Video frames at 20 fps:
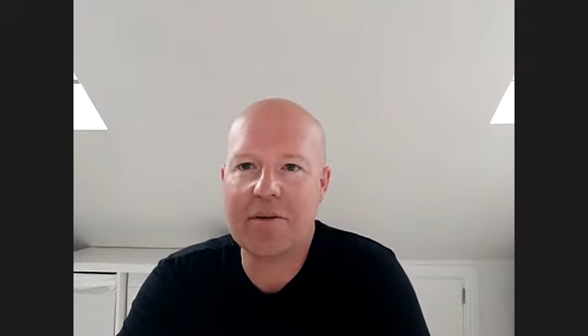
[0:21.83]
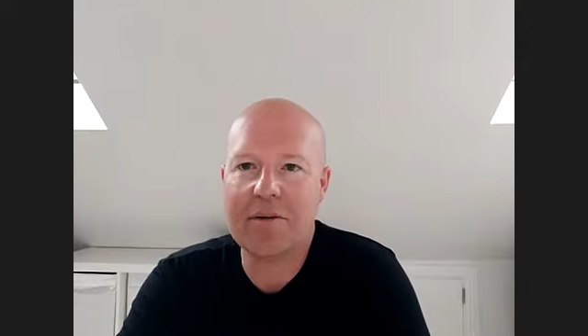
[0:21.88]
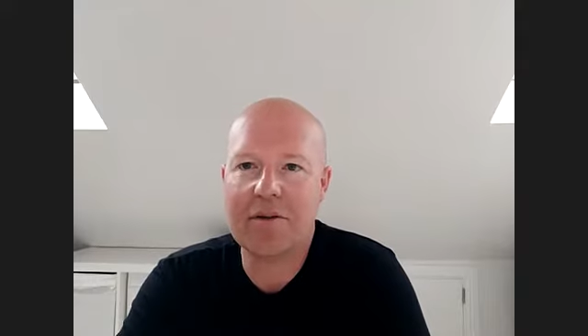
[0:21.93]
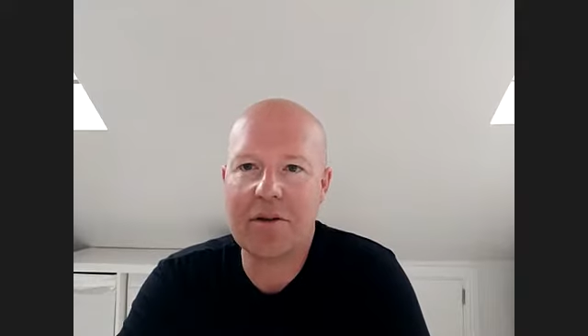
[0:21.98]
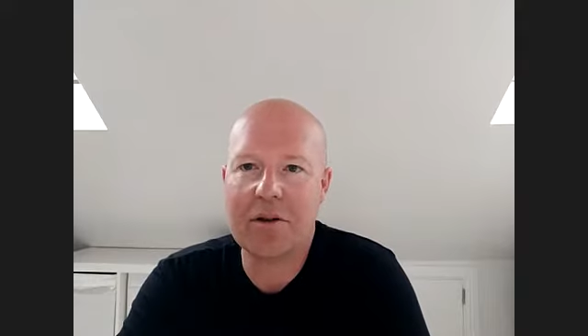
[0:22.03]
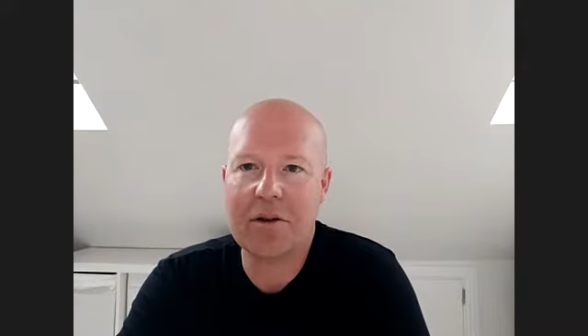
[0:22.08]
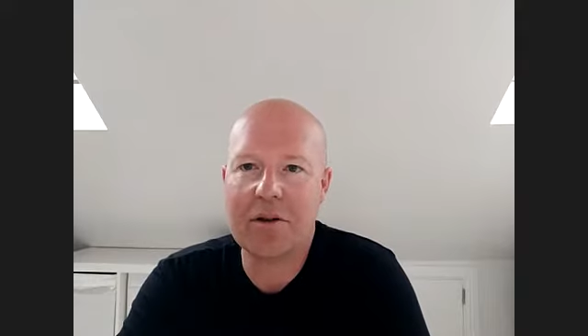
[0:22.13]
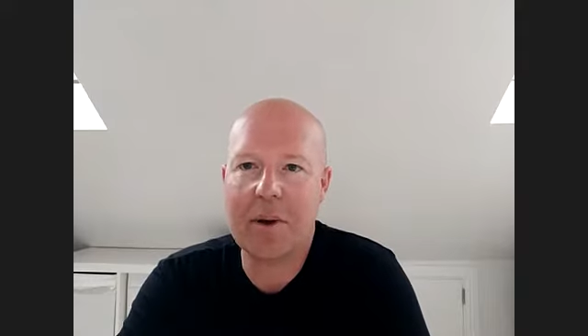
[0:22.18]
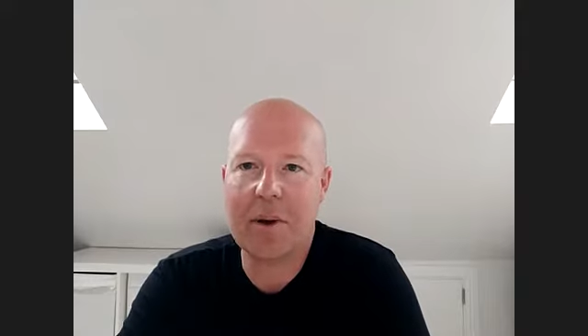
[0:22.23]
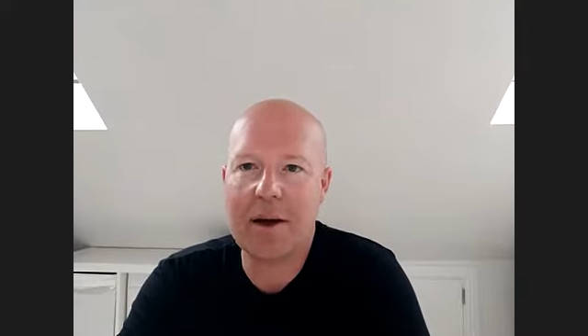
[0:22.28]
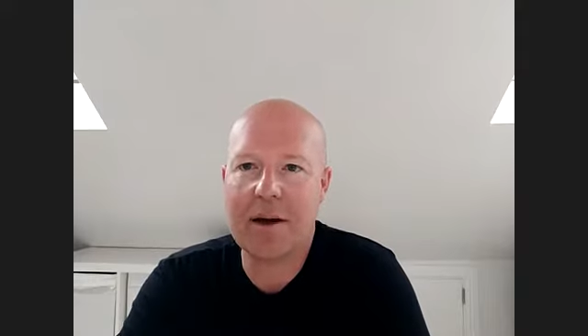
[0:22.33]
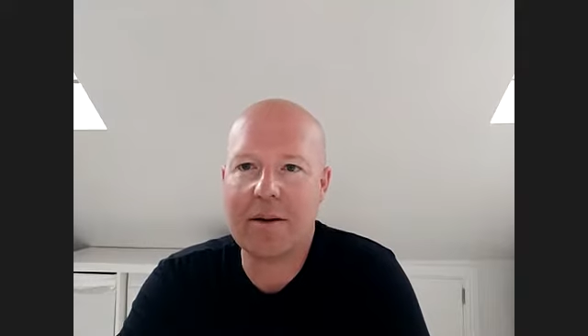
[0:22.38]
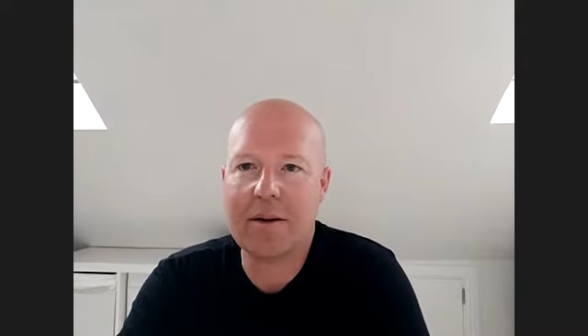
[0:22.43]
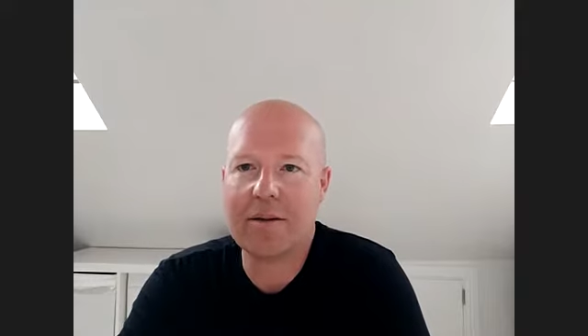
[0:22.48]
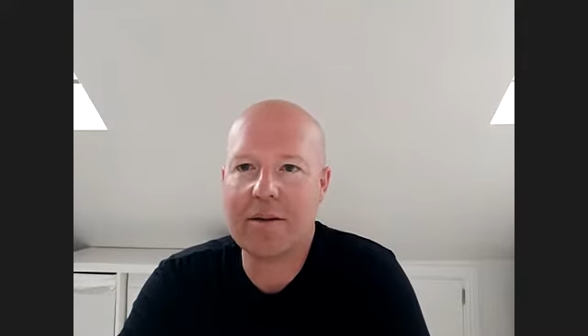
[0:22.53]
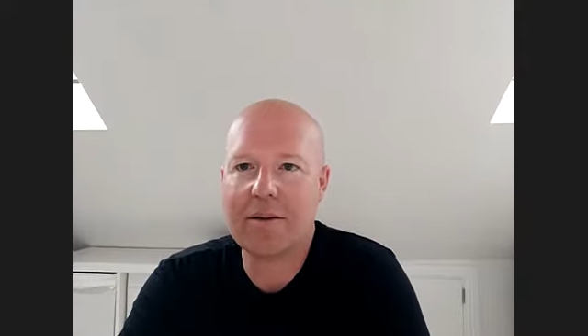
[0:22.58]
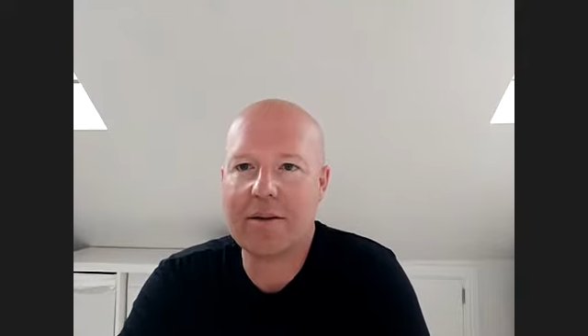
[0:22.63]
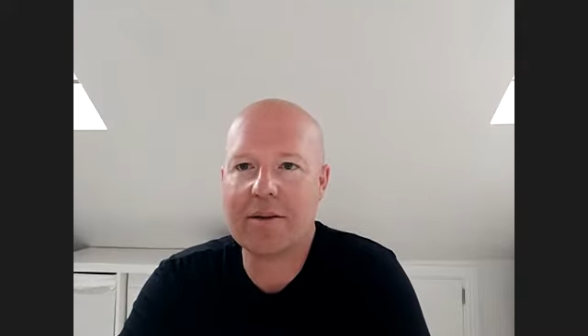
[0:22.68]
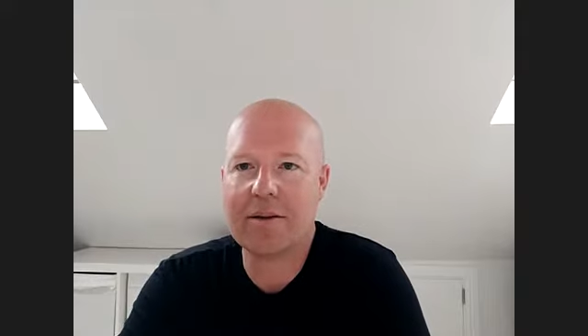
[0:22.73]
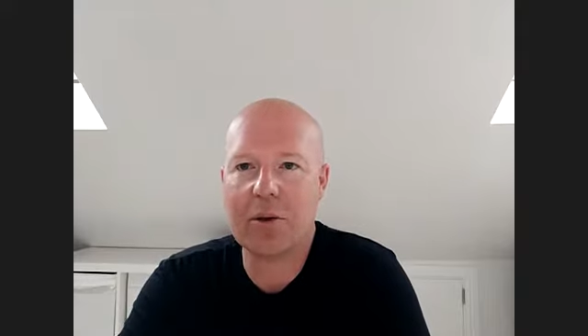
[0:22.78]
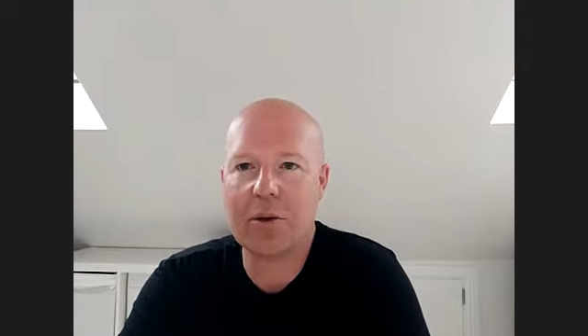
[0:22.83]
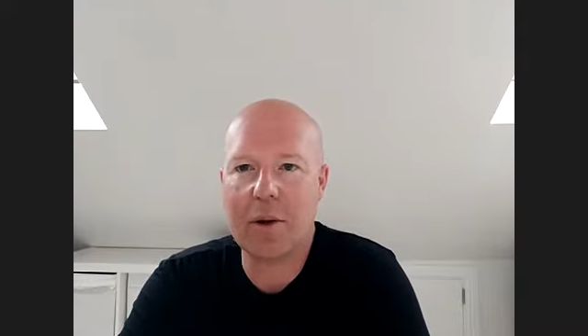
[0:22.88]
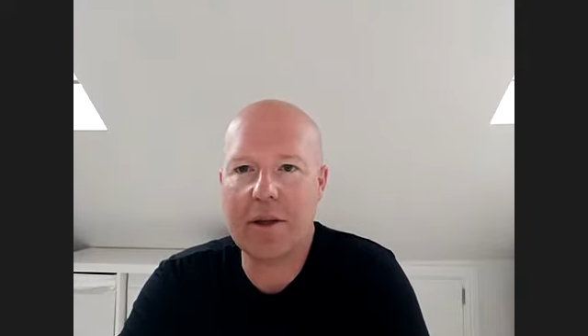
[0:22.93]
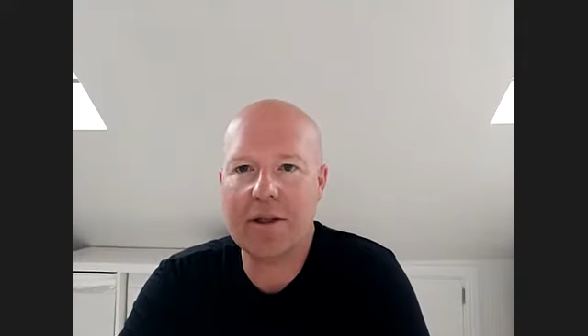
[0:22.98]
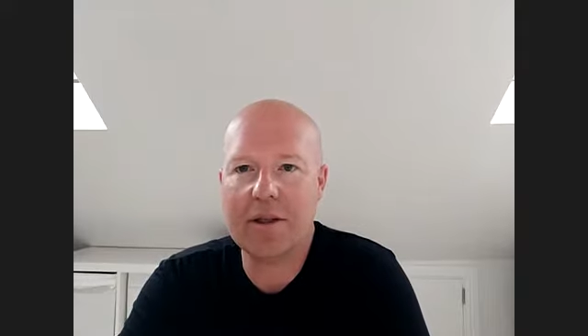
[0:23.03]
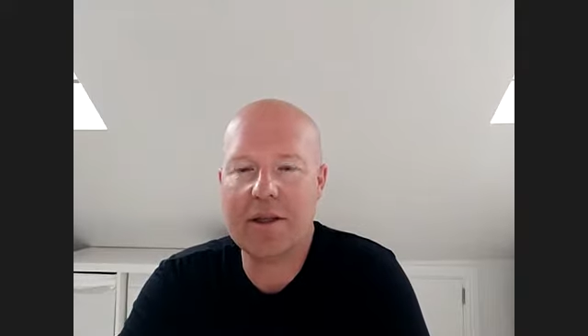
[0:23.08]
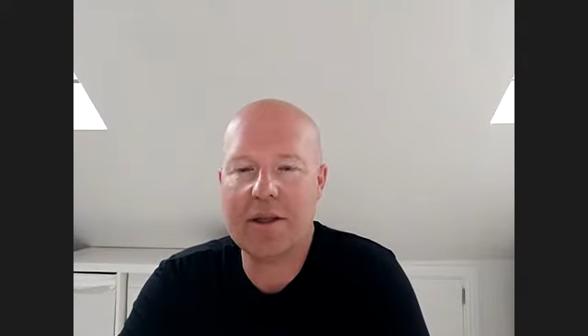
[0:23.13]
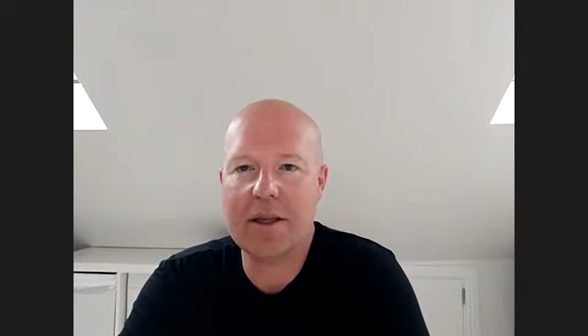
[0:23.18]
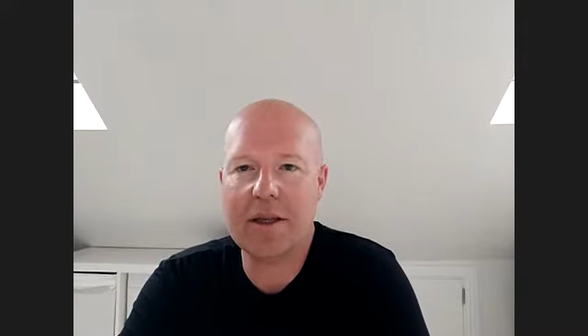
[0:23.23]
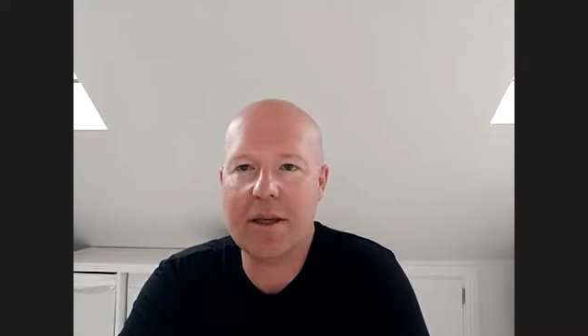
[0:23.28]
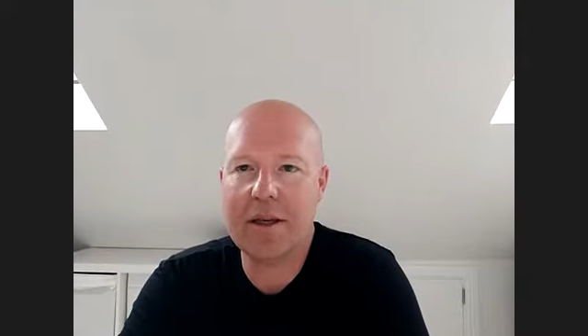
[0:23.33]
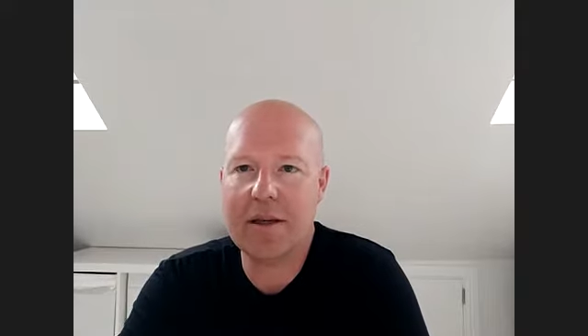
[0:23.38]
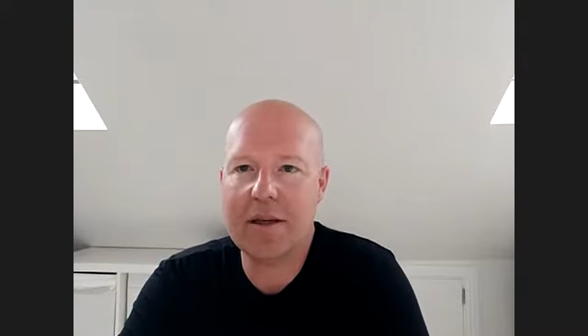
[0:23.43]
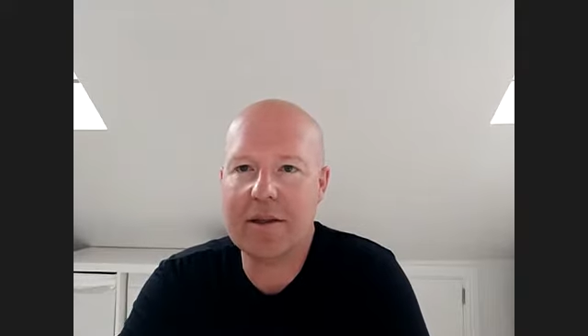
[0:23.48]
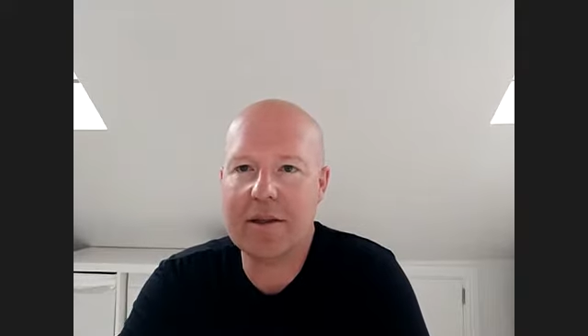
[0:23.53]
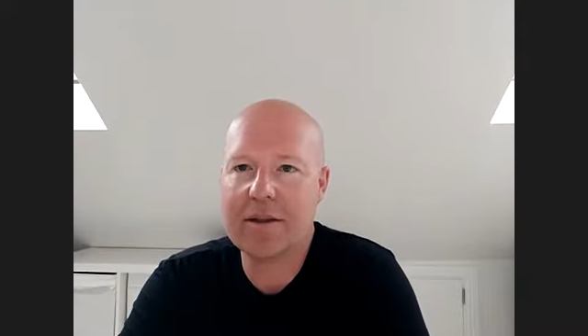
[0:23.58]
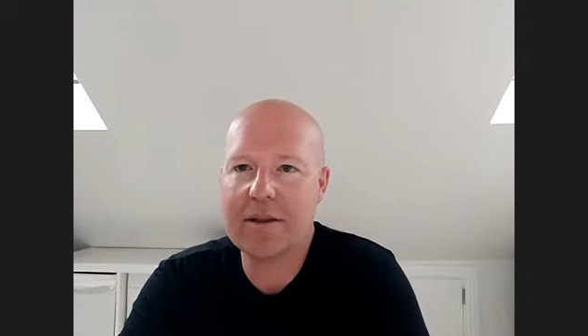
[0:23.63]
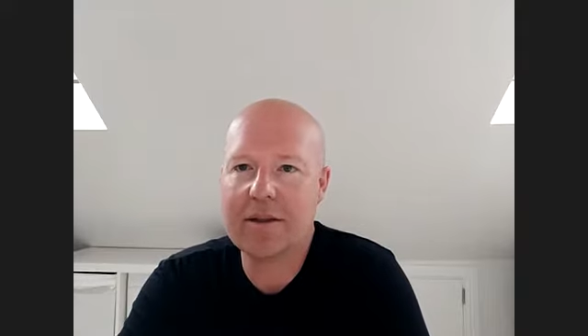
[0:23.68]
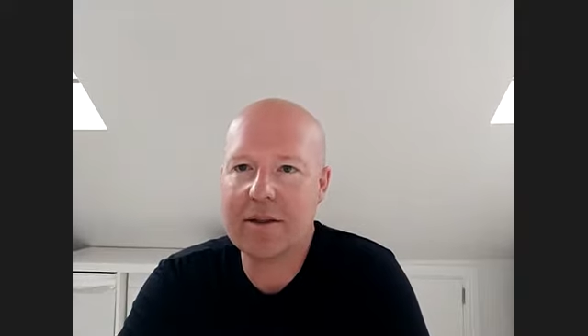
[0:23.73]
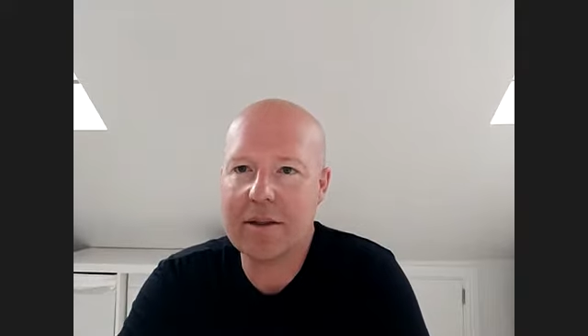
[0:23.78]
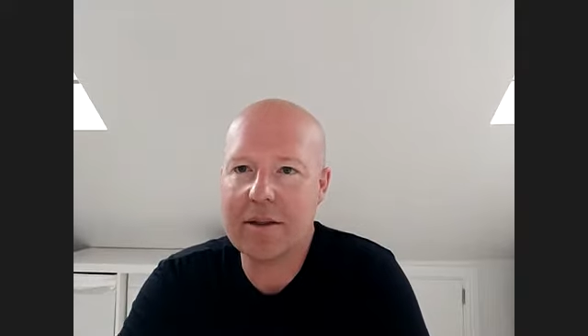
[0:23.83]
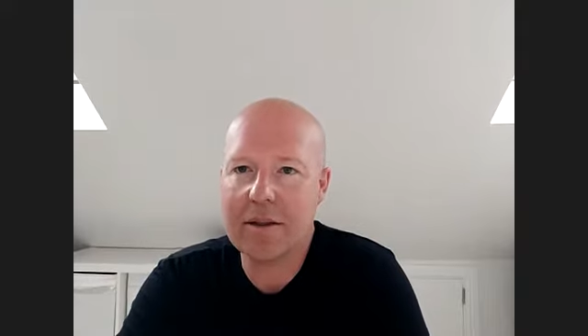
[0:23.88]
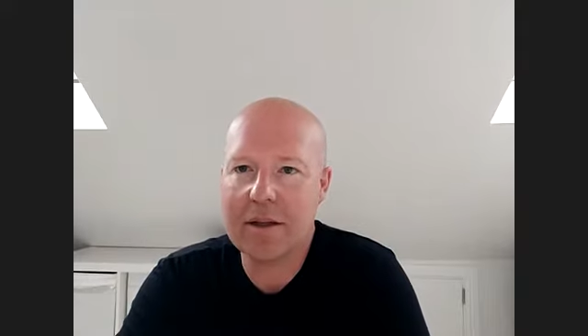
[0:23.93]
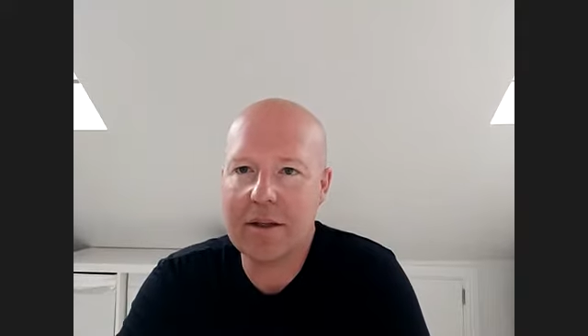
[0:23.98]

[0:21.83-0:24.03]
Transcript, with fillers: for about 20 years.